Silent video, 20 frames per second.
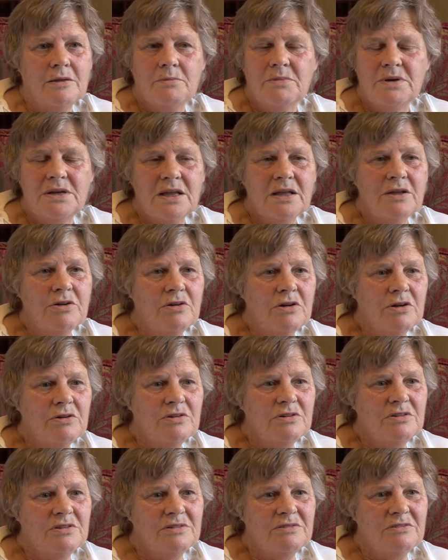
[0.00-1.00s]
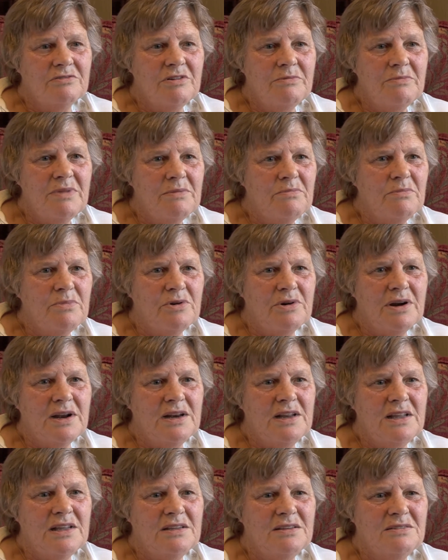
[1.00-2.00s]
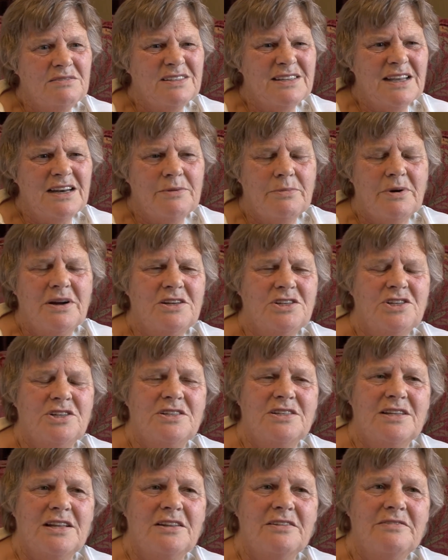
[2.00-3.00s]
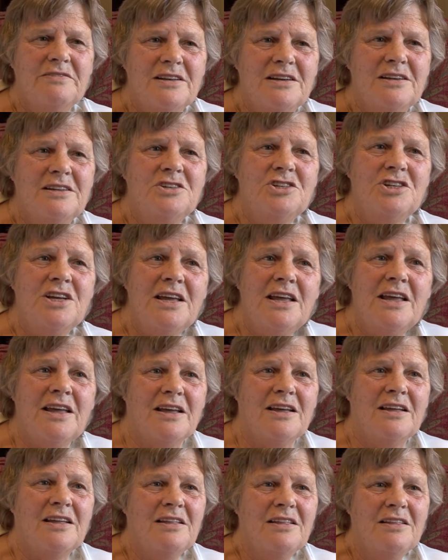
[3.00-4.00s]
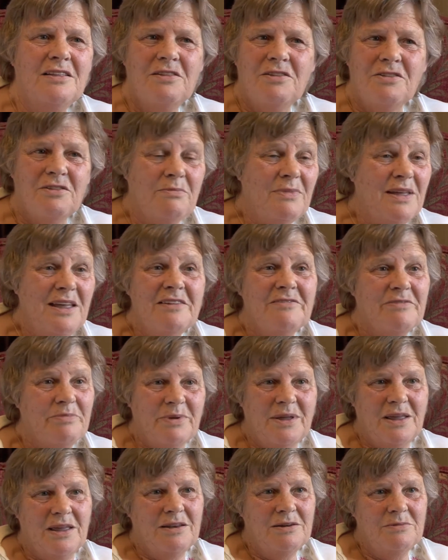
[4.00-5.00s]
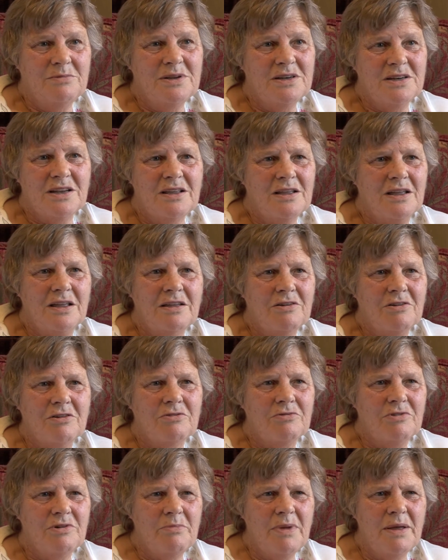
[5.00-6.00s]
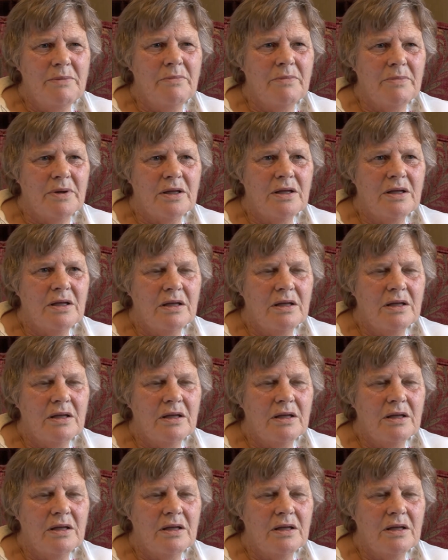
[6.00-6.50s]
But I can't remember any celebrations in the village here. There may have been, but I can't remember.